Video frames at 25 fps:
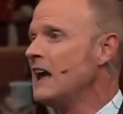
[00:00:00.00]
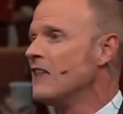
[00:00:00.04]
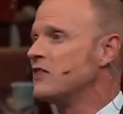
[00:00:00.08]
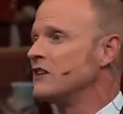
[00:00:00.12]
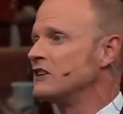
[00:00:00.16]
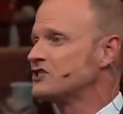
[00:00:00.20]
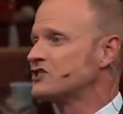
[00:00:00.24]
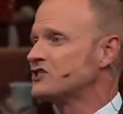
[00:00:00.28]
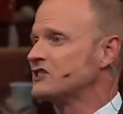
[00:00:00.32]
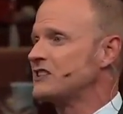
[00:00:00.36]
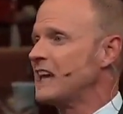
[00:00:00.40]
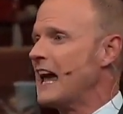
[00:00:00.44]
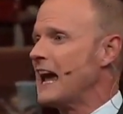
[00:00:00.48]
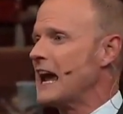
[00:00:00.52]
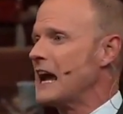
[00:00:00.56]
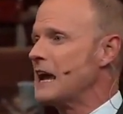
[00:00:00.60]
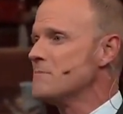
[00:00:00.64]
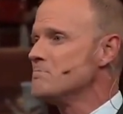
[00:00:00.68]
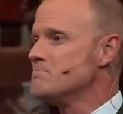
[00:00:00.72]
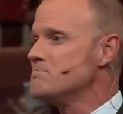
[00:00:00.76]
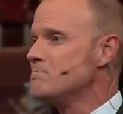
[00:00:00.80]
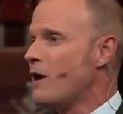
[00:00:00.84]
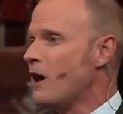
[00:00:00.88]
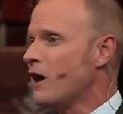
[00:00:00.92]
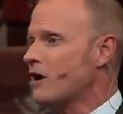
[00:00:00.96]
The
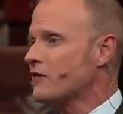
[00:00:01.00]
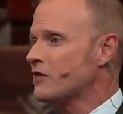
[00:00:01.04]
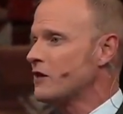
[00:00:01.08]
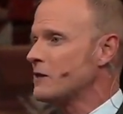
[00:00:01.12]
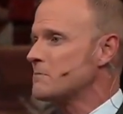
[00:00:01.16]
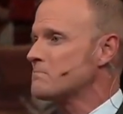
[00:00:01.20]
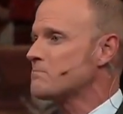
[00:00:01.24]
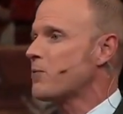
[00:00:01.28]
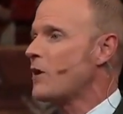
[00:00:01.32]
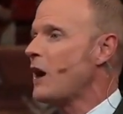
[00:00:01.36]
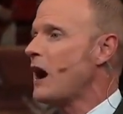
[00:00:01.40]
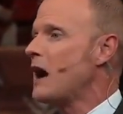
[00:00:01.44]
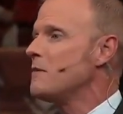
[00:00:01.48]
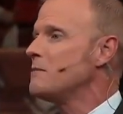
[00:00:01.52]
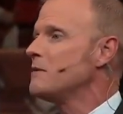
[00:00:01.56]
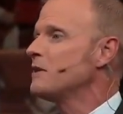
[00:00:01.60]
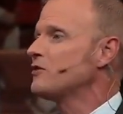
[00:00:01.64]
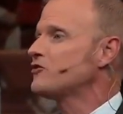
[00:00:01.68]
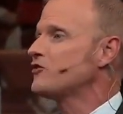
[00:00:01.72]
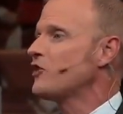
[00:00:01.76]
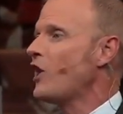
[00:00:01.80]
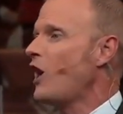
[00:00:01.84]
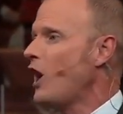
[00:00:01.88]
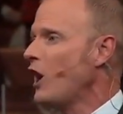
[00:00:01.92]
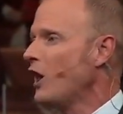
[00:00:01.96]
same book that
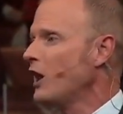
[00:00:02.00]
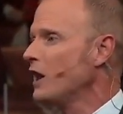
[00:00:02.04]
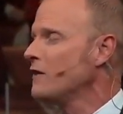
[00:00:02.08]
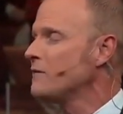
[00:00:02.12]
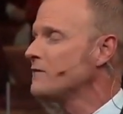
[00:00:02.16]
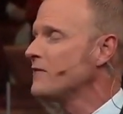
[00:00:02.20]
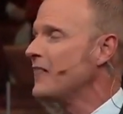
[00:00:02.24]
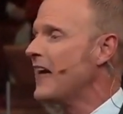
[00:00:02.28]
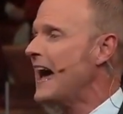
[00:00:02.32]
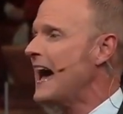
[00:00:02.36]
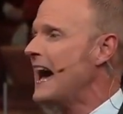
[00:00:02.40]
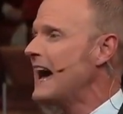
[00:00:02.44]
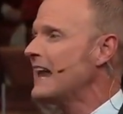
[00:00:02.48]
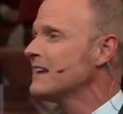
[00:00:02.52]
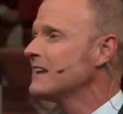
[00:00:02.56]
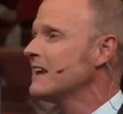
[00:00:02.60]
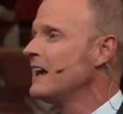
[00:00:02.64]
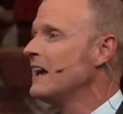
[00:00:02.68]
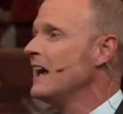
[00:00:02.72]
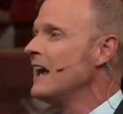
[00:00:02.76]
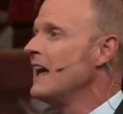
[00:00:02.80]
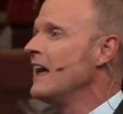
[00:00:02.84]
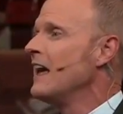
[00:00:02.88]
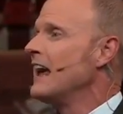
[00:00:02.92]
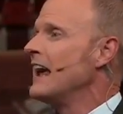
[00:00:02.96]
promised all of that
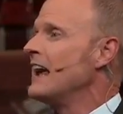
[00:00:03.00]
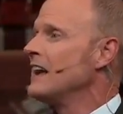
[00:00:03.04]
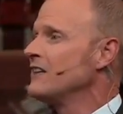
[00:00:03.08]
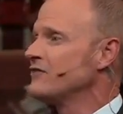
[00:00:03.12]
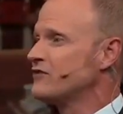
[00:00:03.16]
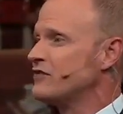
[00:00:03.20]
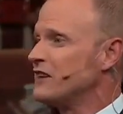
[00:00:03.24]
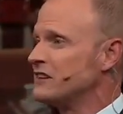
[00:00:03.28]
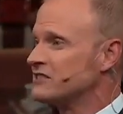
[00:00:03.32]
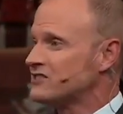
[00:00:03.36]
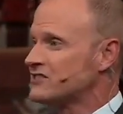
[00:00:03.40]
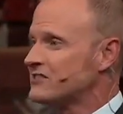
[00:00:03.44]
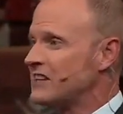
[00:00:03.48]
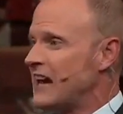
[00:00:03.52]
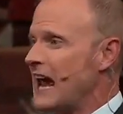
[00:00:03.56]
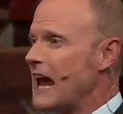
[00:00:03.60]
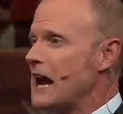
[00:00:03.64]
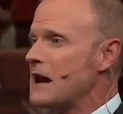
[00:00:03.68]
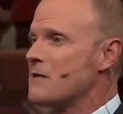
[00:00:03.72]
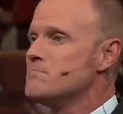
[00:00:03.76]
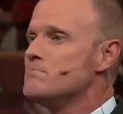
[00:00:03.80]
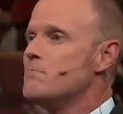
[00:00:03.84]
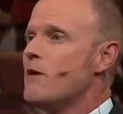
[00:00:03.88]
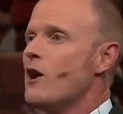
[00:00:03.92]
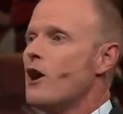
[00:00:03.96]
is the
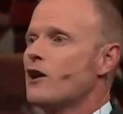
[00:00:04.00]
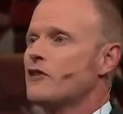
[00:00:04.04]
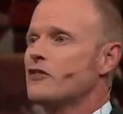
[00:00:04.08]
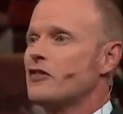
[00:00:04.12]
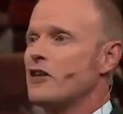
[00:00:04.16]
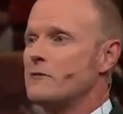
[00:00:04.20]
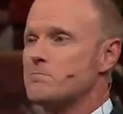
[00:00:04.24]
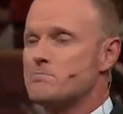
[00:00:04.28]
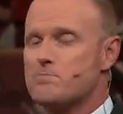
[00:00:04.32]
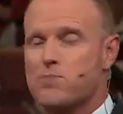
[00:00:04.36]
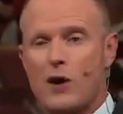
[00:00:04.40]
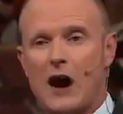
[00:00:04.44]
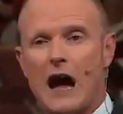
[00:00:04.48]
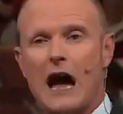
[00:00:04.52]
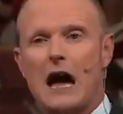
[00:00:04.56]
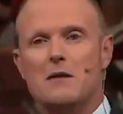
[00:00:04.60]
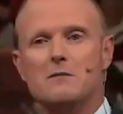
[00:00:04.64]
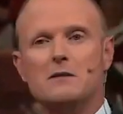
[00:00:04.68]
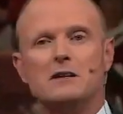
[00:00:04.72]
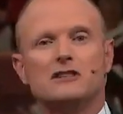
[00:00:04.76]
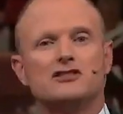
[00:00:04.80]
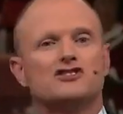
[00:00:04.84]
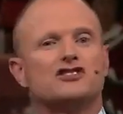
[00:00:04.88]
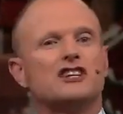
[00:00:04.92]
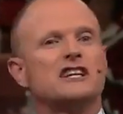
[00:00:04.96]
same book that
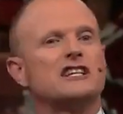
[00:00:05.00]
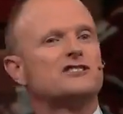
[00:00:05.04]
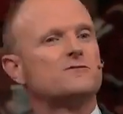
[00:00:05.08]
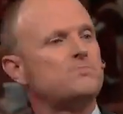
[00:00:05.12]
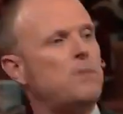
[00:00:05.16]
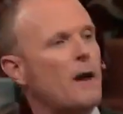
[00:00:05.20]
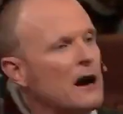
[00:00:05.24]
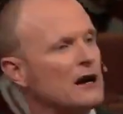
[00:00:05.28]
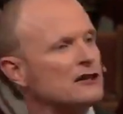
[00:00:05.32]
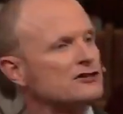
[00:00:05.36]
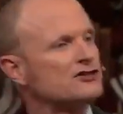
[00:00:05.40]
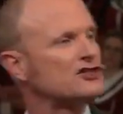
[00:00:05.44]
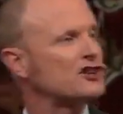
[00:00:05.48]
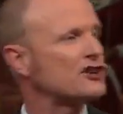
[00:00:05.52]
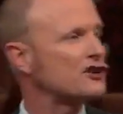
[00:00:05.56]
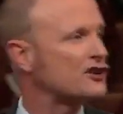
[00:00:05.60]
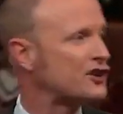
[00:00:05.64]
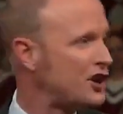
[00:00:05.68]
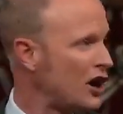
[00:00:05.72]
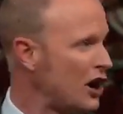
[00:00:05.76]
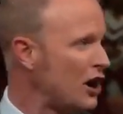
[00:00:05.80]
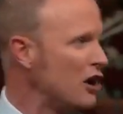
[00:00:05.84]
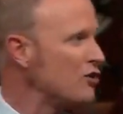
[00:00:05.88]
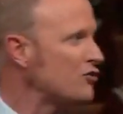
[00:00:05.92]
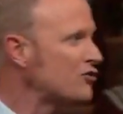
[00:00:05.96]
promises
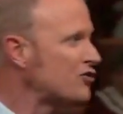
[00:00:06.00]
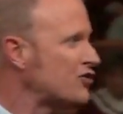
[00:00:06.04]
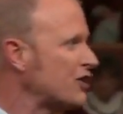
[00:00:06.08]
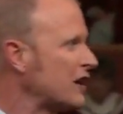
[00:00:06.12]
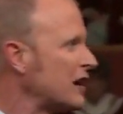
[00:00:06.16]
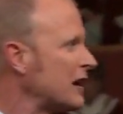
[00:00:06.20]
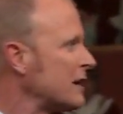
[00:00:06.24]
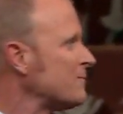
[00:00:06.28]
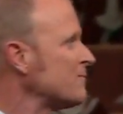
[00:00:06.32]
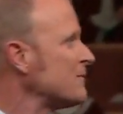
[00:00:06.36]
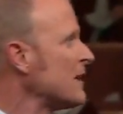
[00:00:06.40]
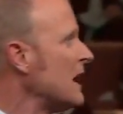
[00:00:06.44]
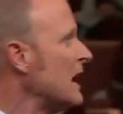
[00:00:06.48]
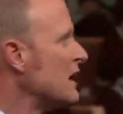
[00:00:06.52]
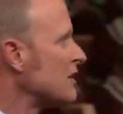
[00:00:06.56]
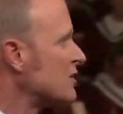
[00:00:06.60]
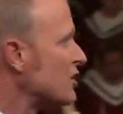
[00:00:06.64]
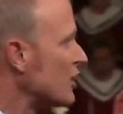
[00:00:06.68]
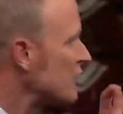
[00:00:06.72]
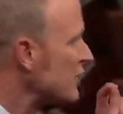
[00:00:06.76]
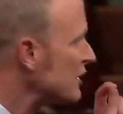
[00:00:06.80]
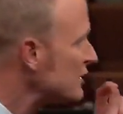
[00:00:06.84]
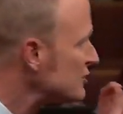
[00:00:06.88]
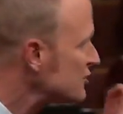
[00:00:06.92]
persecution to the